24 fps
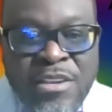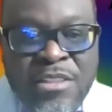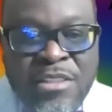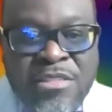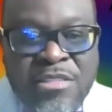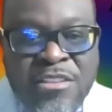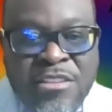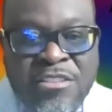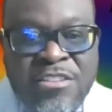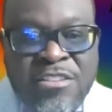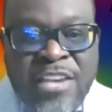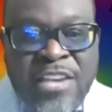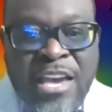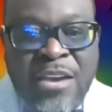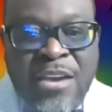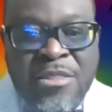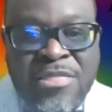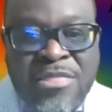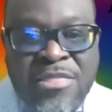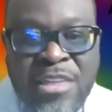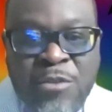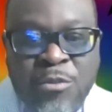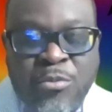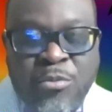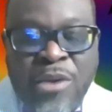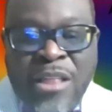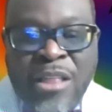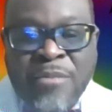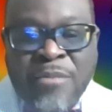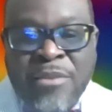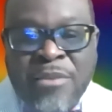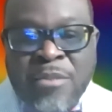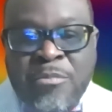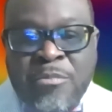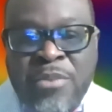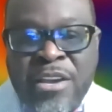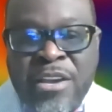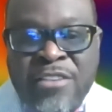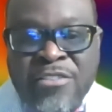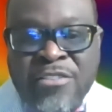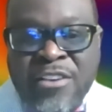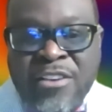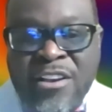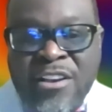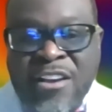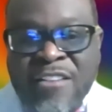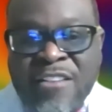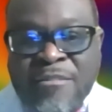The second thing would probably be a picture
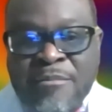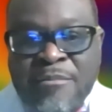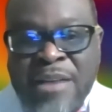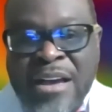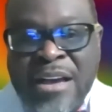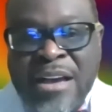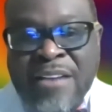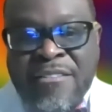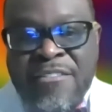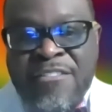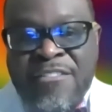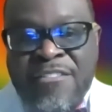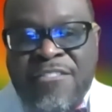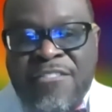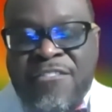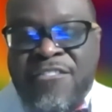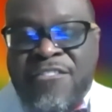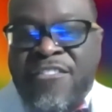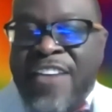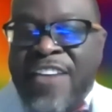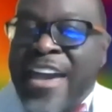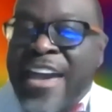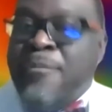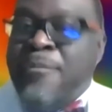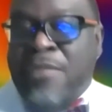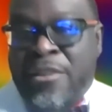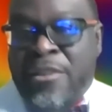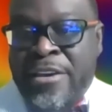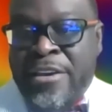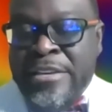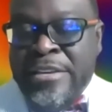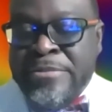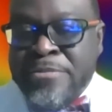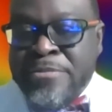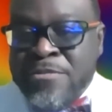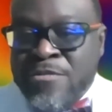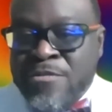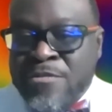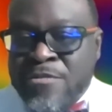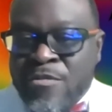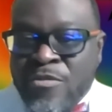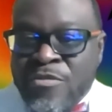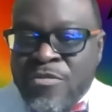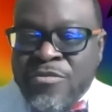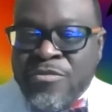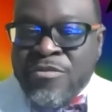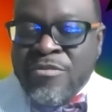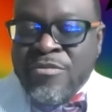of my family.
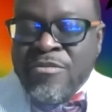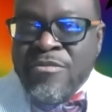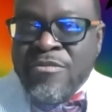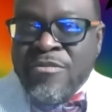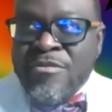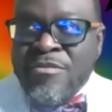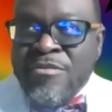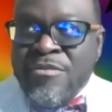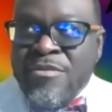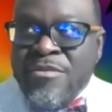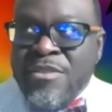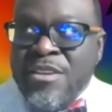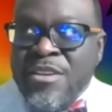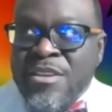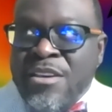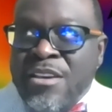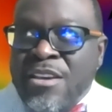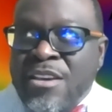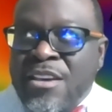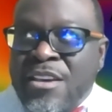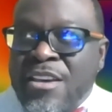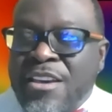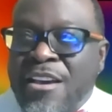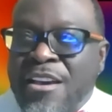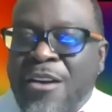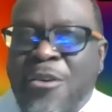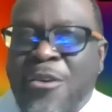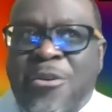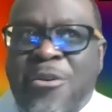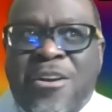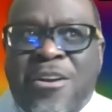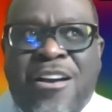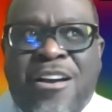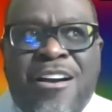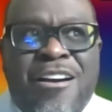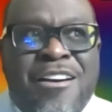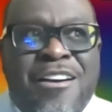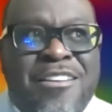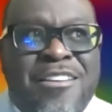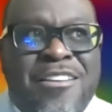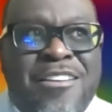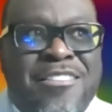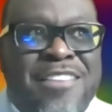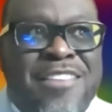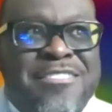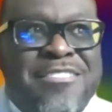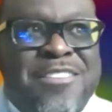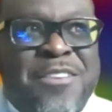Oh God,
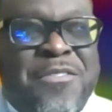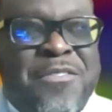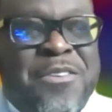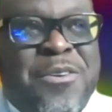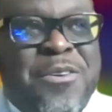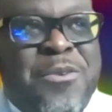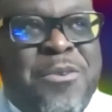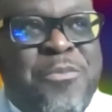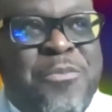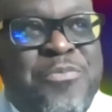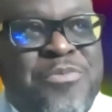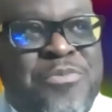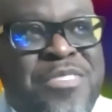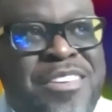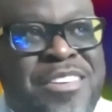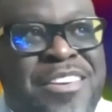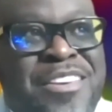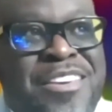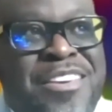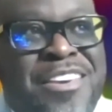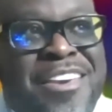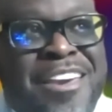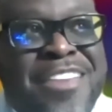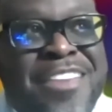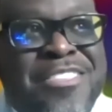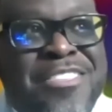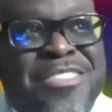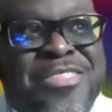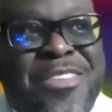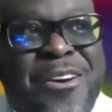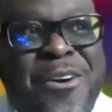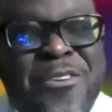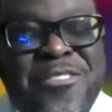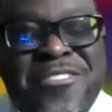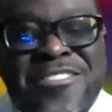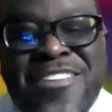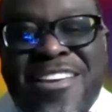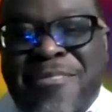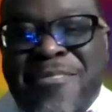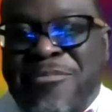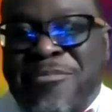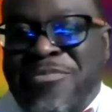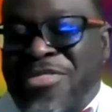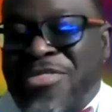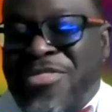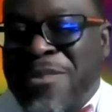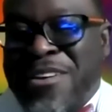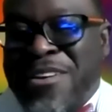that's difficult. And the third thing,
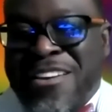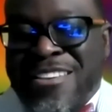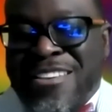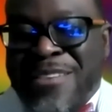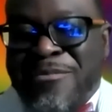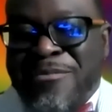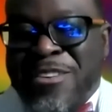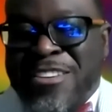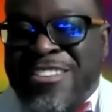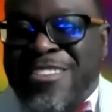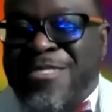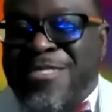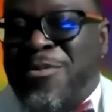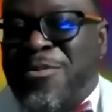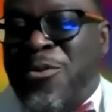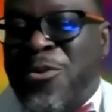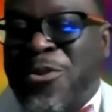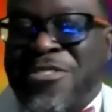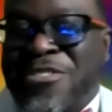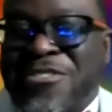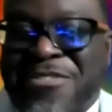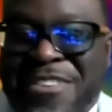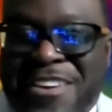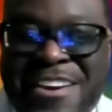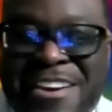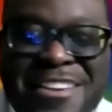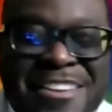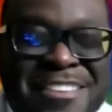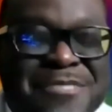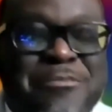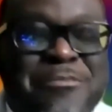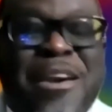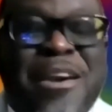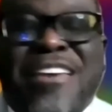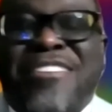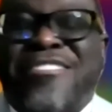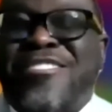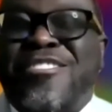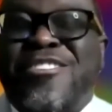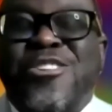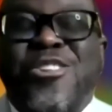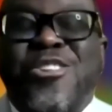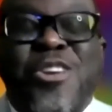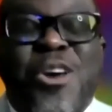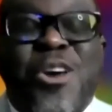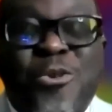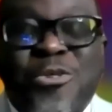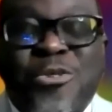because I'm a sports fan, this makes
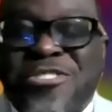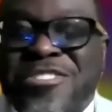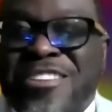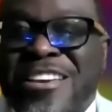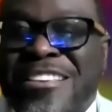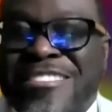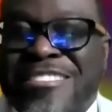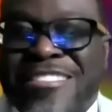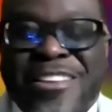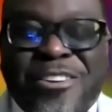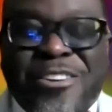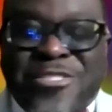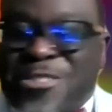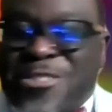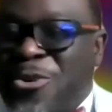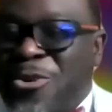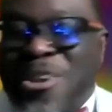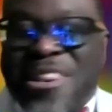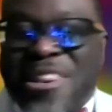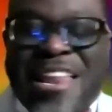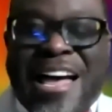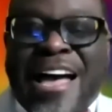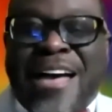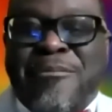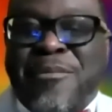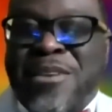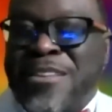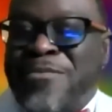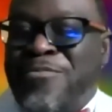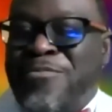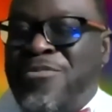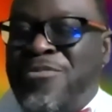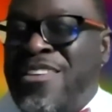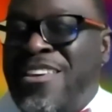no sense. There's no alignment.